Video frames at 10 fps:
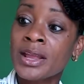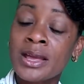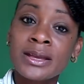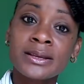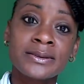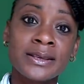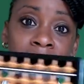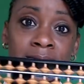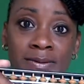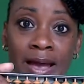is the
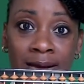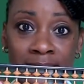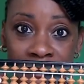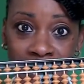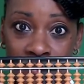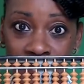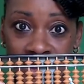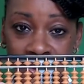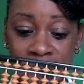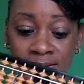exact same thing
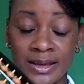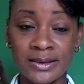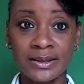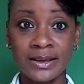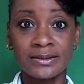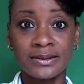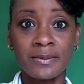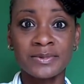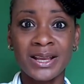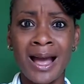as this,
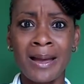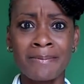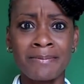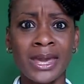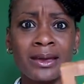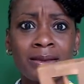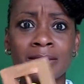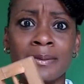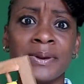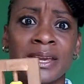except I make the
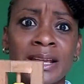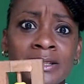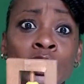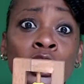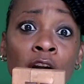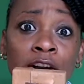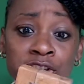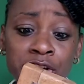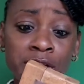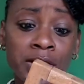beads
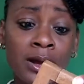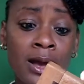larger